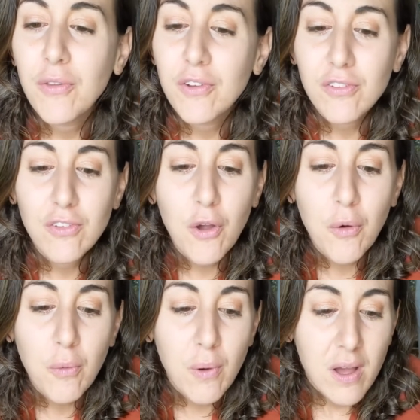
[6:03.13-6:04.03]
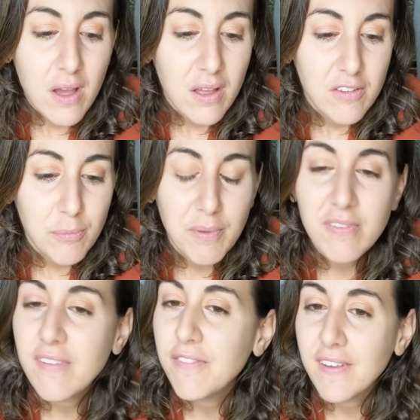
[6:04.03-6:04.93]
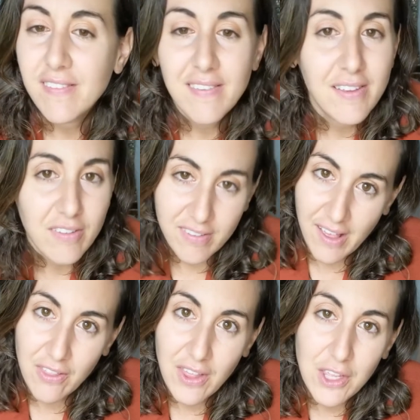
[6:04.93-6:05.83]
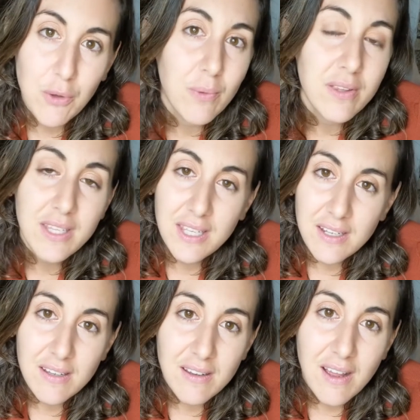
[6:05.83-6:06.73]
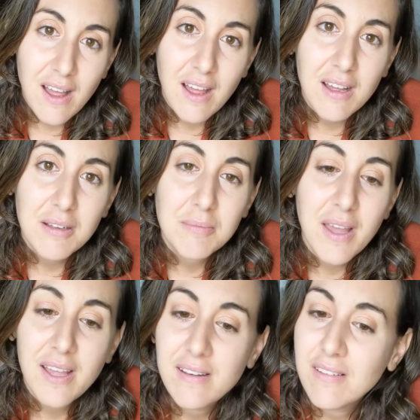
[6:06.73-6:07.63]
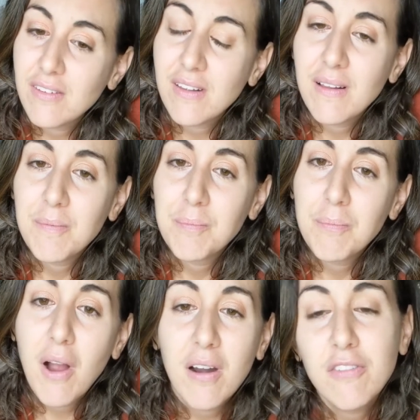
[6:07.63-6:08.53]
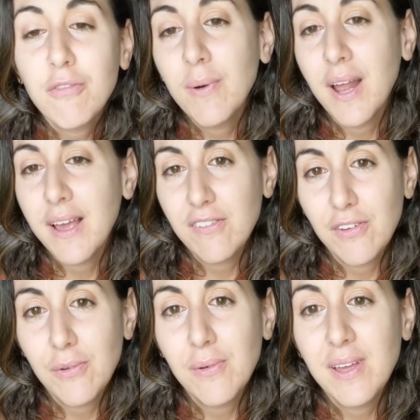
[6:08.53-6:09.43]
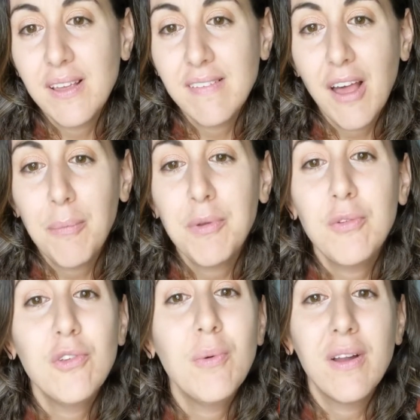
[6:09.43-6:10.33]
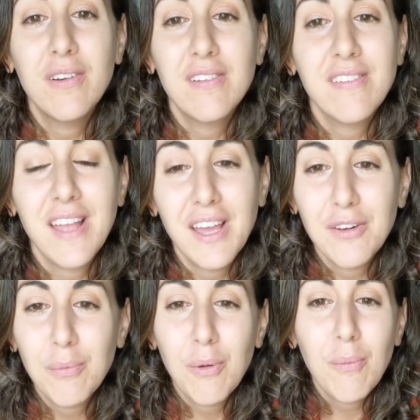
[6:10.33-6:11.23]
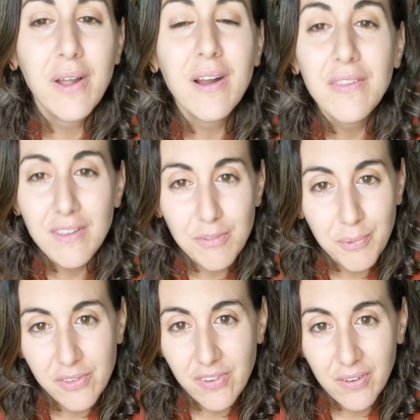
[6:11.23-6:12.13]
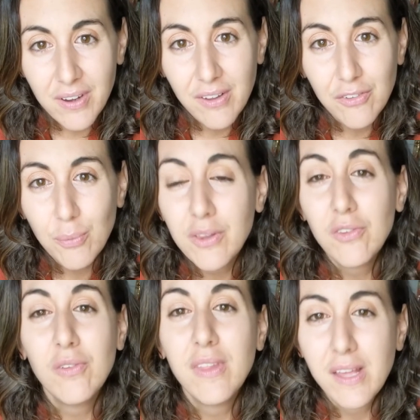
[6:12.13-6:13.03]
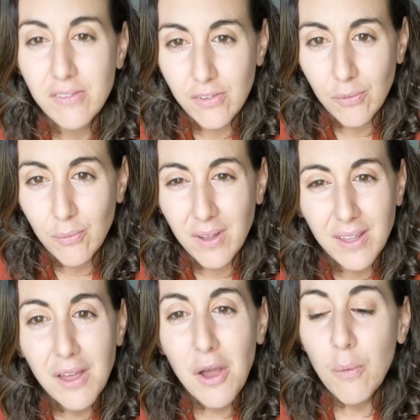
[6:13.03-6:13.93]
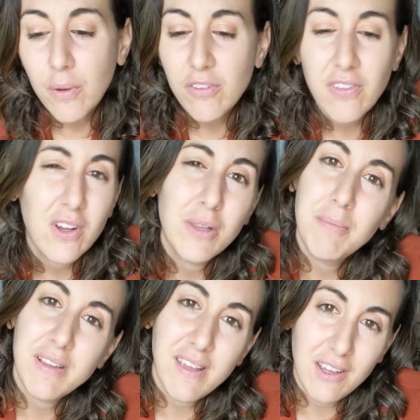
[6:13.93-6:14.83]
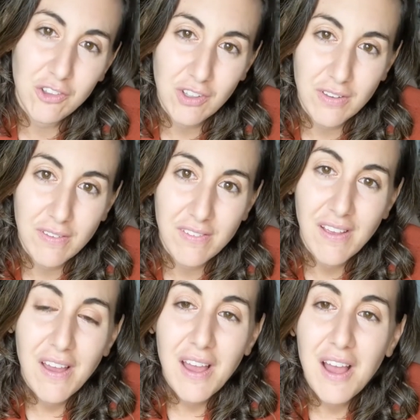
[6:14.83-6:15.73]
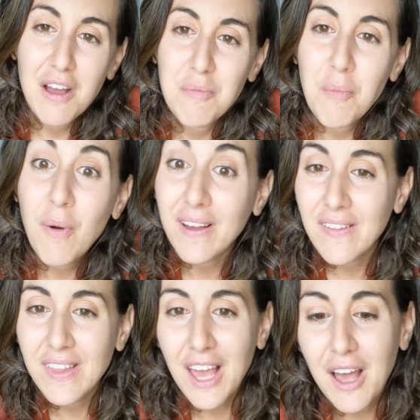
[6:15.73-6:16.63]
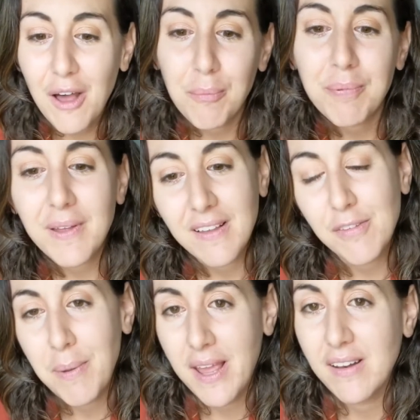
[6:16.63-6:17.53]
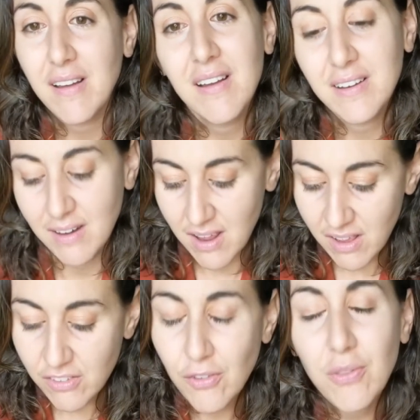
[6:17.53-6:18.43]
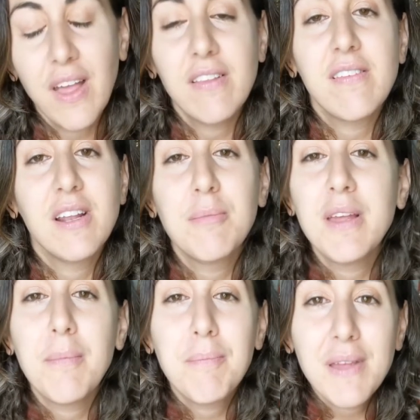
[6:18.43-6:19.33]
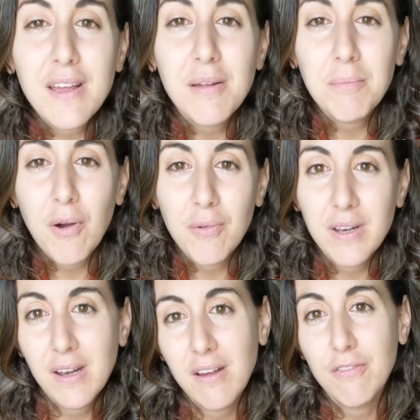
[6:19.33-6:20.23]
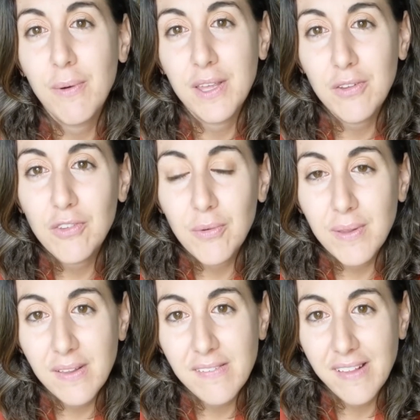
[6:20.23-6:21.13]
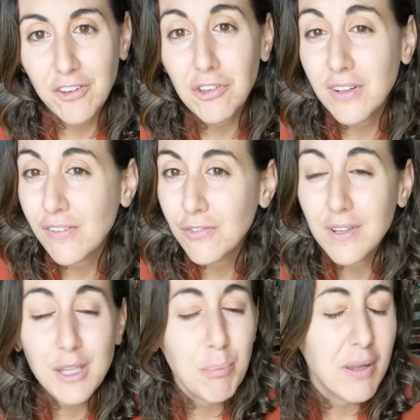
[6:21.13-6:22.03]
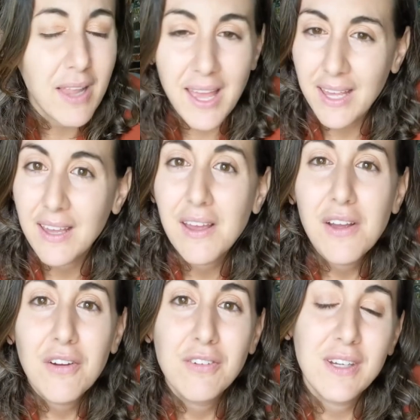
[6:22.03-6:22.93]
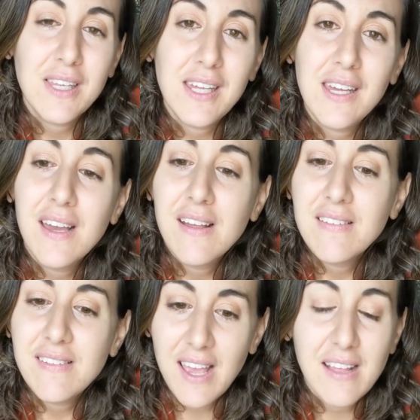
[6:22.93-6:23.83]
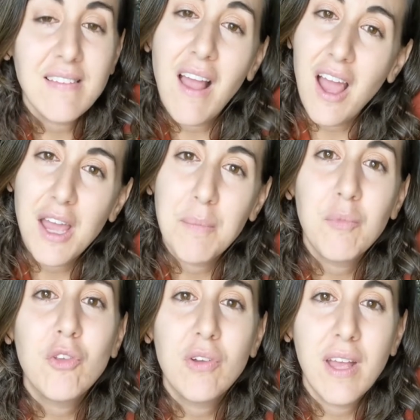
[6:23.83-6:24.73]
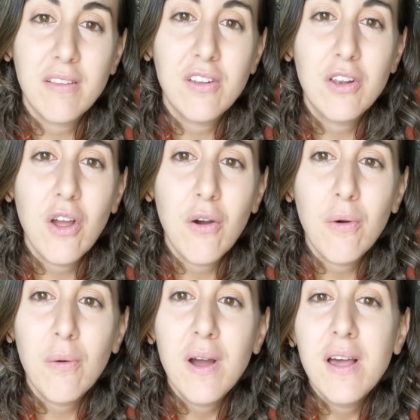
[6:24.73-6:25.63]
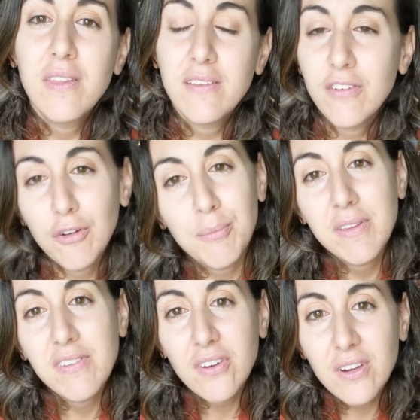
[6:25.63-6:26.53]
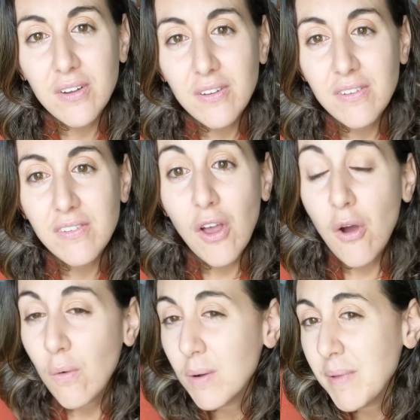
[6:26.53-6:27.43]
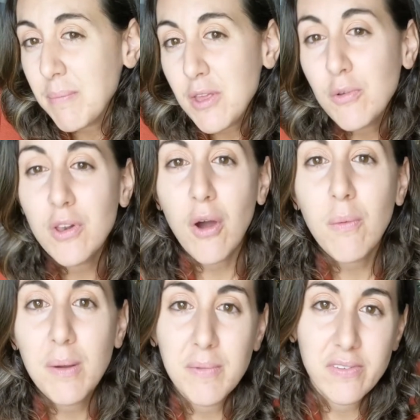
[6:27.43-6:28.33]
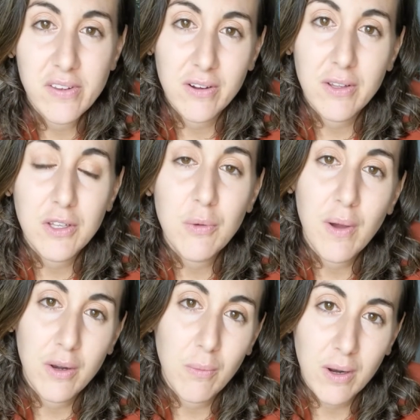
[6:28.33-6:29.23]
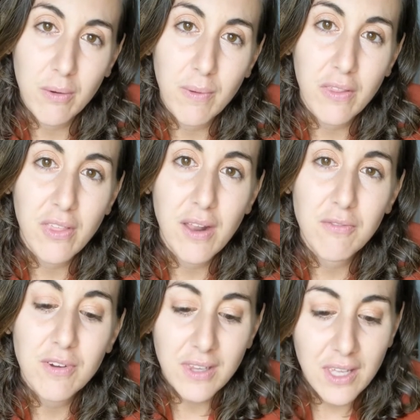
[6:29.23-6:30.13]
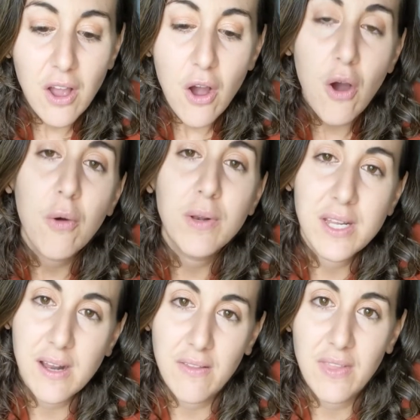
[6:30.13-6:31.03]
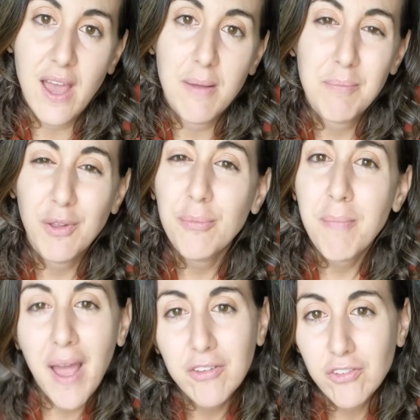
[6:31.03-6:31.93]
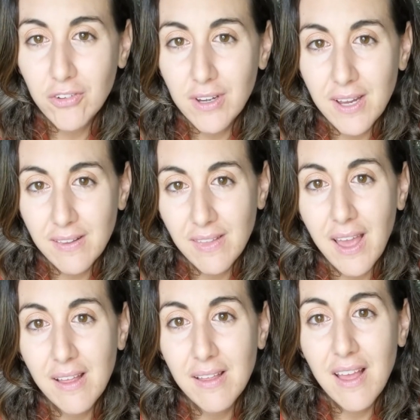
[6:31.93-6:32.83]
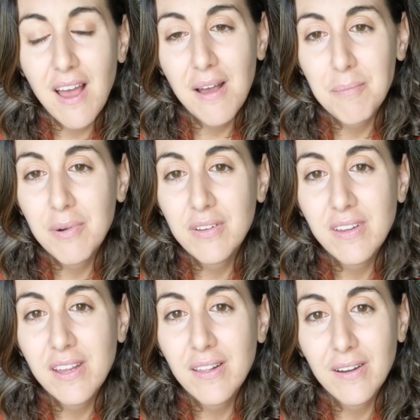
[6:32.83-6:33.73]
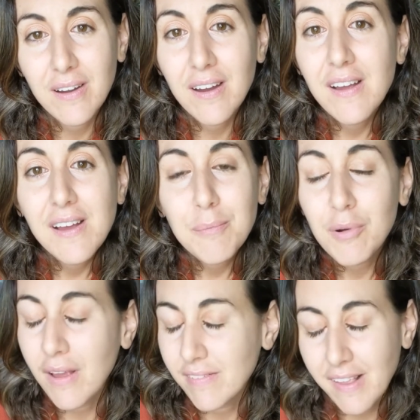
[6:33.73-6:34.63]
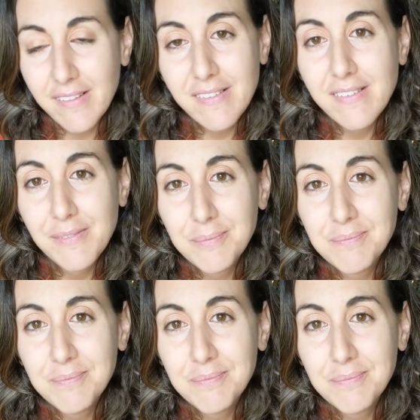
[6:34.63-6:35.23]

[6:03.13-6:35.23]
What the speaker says: so there's no specific skill set that you will need. And part of what I do is help you to understand, well, what are these materials? What do they do? What's their limitations? What can they help expand on? So that's going to be a big component of what you do in the session, is really play, really take time to get to know the different materials, or maybe you know what material you want to work with and really own in on that, build mastery in that particular process.